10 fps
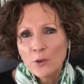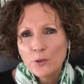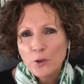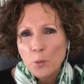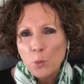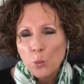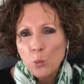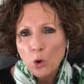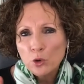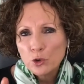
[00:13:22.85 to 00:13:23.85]
So
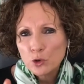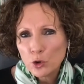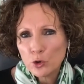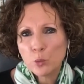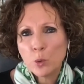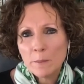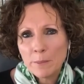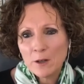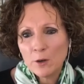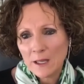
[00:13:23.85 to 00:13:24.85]
what should we
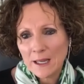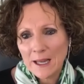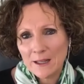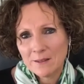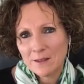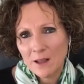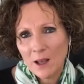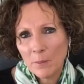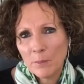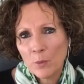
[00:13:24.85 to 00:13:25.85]
be looking at
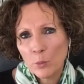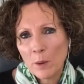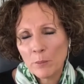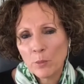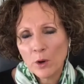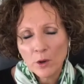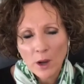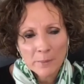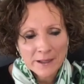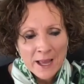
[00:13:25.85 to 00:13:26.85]
when,
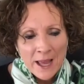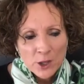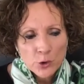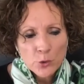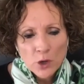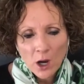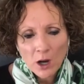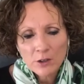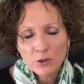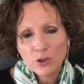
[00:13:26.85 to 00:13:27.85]
I mean, you
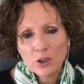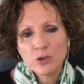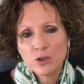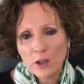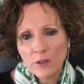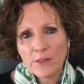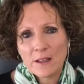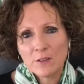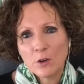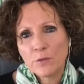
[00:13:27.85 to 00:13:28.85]
can't just shut
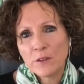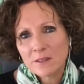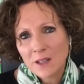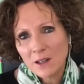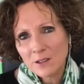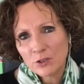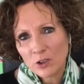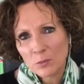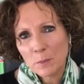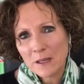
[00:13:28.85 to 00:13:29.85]
things off. This can't
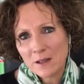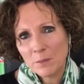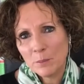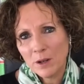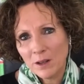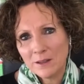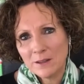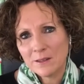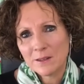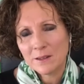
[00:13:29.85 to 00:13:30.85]
just be a
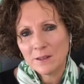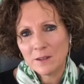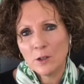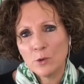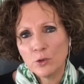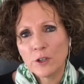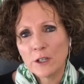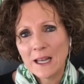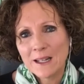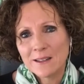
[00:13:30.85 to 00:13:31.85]
compliance solution,
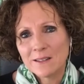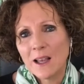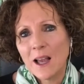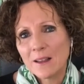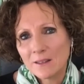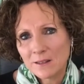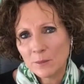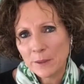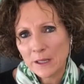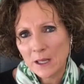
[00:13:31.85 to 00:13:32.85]
can it? It has to
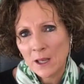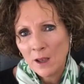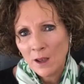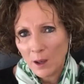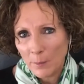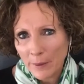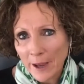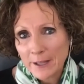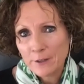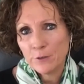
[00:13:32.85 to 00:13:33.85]
be a
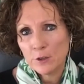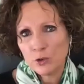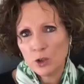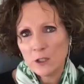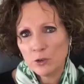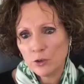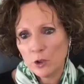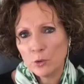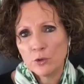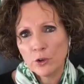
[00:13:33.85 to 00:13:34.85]
behaviour change
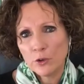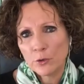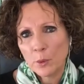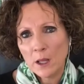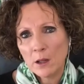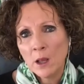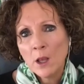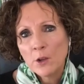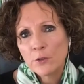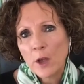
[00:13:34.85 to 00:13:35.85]
solution as well.
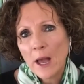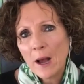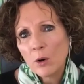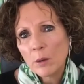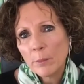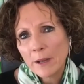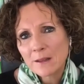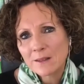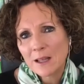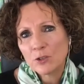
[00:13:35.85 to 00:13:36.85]
So how can
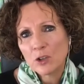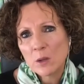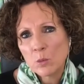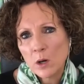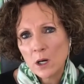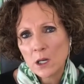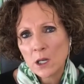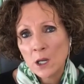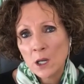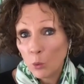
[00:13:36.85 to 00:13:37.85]
banks actually work
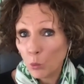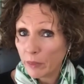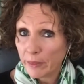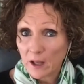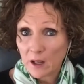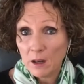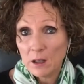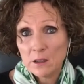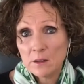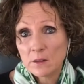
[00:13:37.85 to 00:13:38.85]
with their
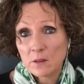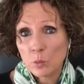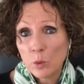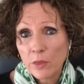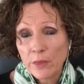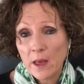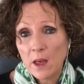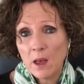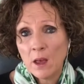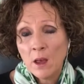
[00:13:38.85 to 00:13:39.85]
clients and with
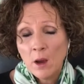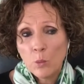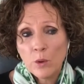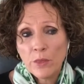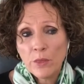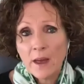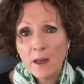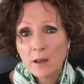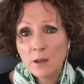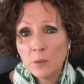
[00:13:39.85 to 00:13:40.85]

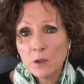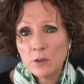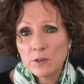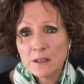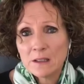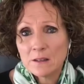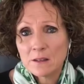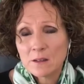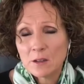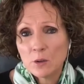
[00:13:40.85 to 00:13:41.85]
their communities
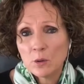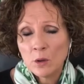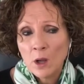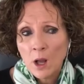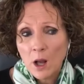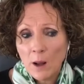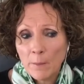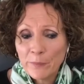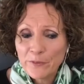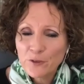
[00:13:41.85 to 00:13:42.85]
to
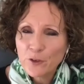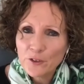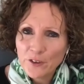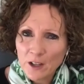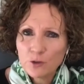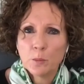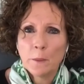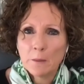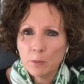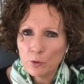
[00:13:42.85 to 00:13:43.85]
nudge
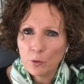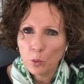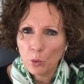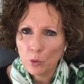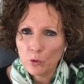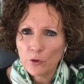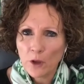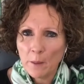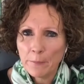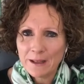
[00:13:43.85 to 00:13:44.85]
people towards
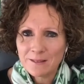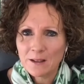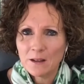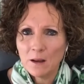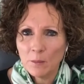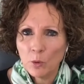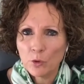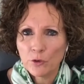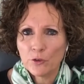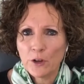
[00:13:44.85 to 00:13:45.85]
a better and more
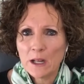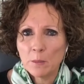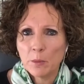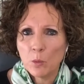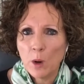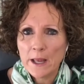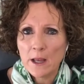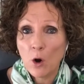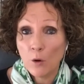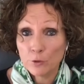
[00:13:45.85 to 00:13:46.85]
sustainable way
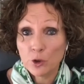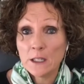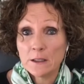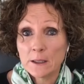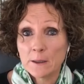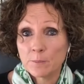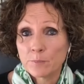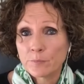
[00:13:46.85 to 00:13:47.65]
of trading?